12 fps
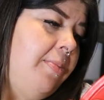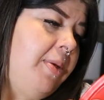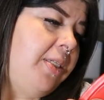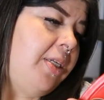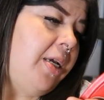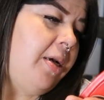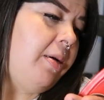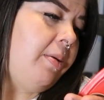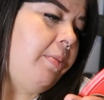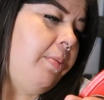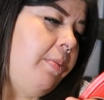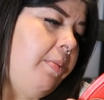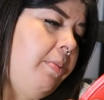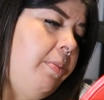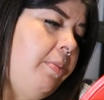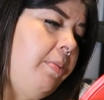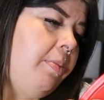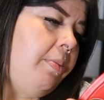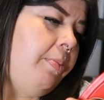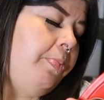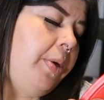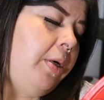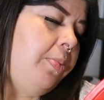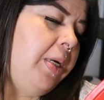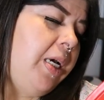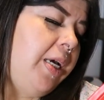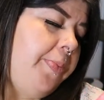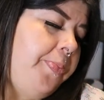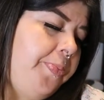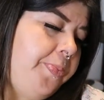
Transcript: Michelle Bobot.